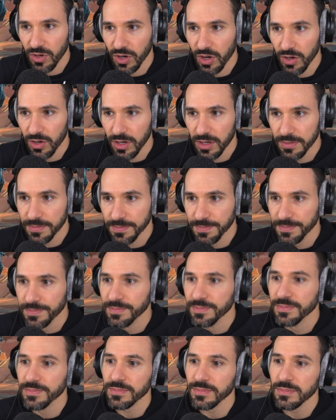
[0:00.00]
cog,
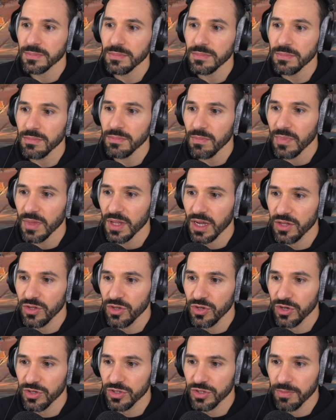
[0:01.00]
you
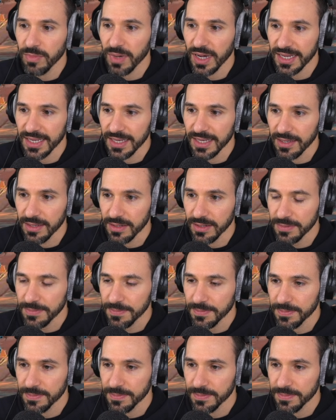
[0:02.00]
go to My Gear,